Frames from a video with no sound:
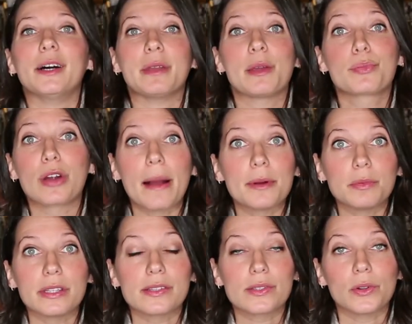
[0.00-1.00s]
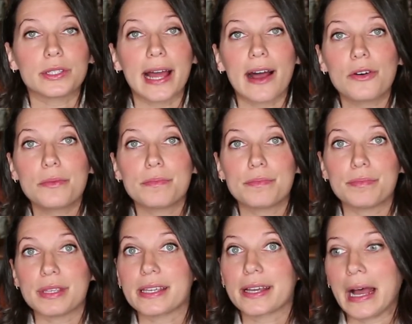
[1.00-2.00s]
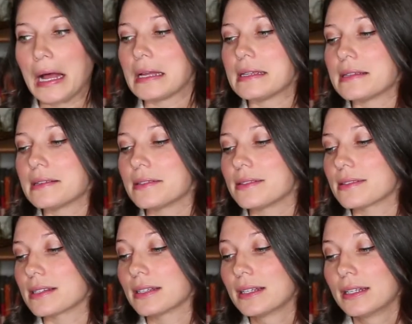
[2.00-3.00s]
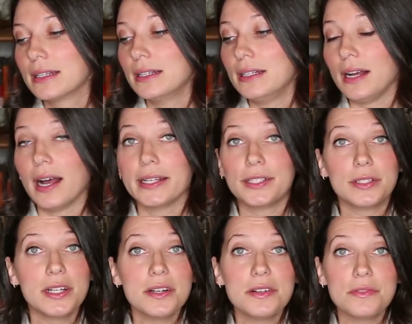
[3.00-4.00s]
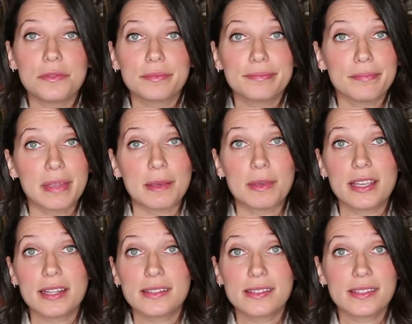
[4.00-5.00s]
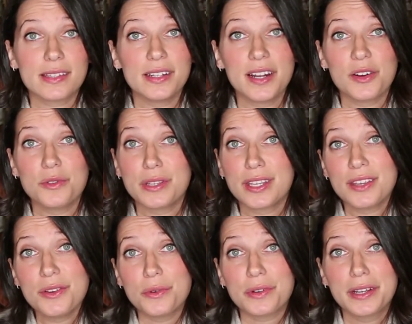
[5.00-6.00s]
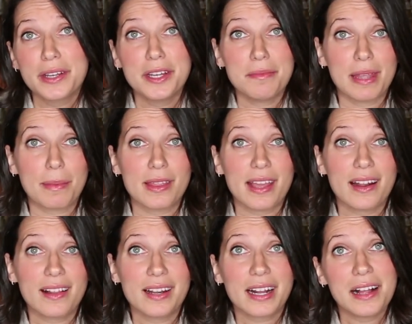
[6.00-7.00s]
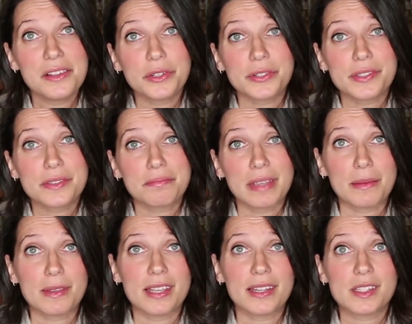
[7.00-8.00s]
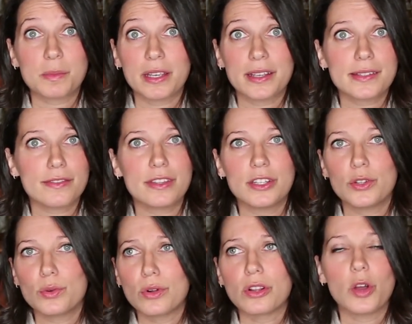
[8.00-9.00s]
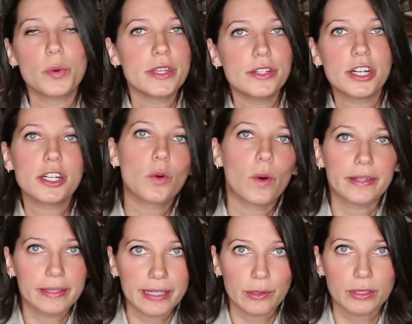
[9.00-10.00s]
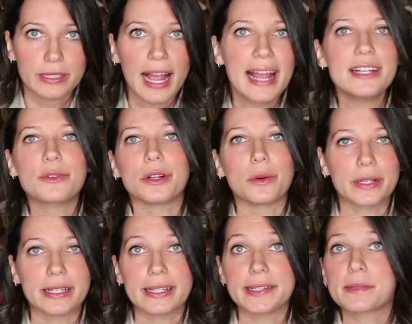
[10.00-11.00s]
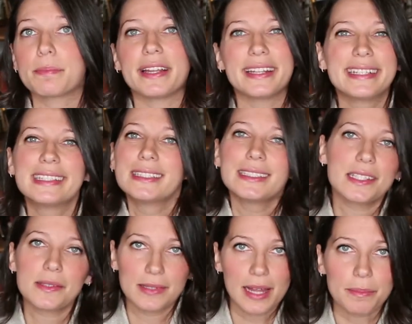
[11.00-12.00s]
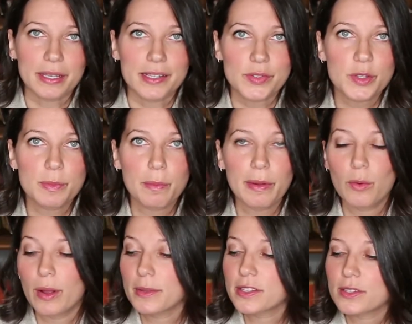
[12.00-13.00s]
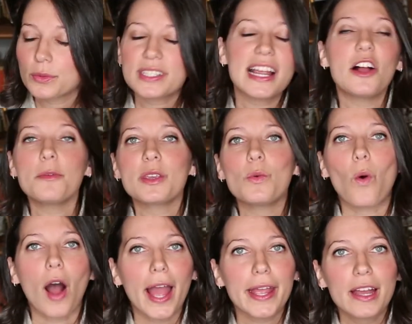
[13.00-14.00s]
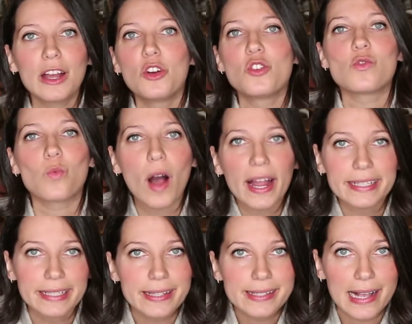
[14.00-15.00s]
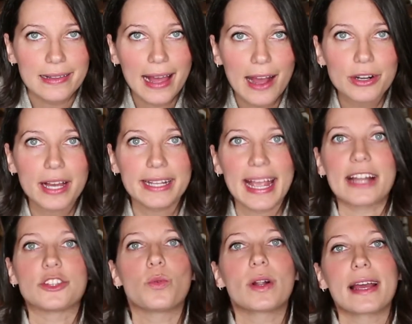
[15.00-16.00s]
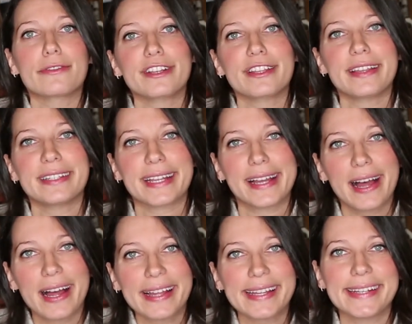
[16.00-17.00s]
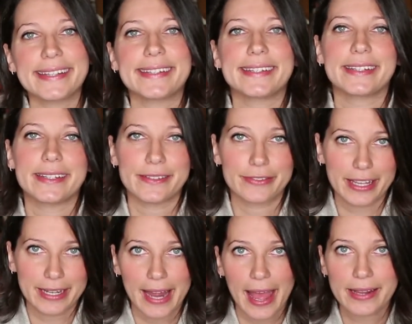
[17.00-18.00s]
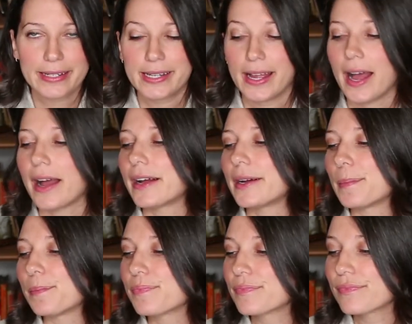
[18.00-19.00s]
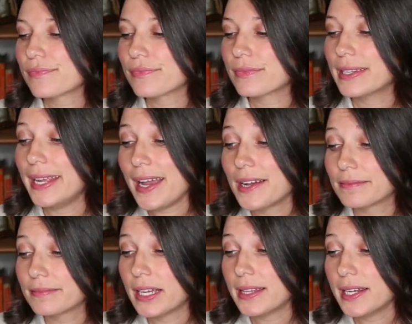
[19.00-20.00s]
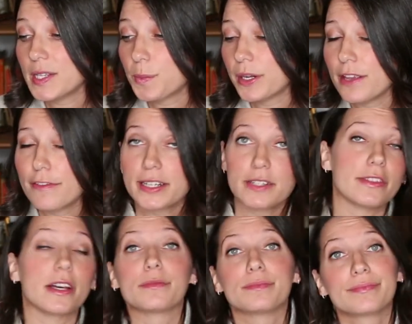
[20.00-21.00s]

It probably sold out because, I don't know, maybe it's, you know, cute. Maybe they got a lot of colors. Maybe it's because of the new glow in the dark one that they really, I don't know what it is, but it's not because it was built by women. So tell me why. Why did it sell out? Again, you want everything to kind of connect. Yeah, I think it's pretty effective though.